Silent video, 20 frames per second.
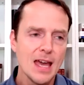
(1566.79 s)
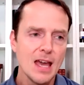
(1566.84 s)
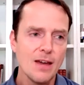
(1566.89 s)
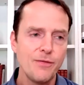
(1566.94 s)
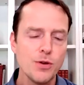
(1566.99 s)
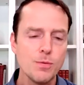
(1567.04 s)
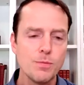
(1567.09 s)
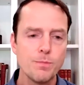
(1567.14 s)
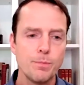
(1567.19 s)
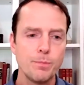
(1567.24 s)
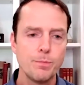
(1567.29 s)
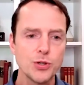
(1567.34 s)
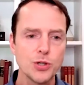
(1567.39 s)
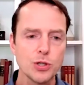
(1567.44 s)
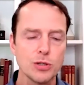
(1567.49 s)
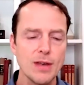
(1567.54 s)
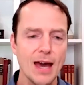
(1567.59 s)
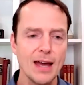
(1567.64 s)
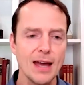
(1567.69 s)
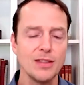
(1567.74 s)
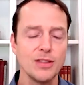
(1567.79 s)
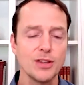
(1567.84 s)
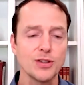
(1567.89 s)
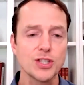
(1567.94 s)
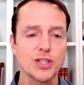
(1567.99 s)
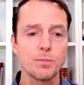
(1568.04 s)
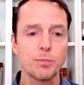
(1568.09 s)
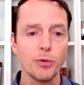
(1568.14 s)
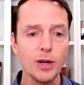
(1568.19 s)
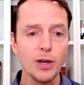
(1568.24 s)
If you butcher that in the
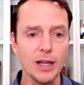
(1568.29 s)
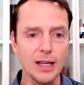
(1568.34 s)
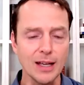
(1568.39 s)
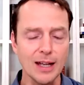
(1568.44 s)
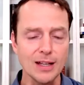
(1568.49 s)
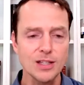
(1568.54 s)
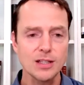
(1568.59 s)
spring,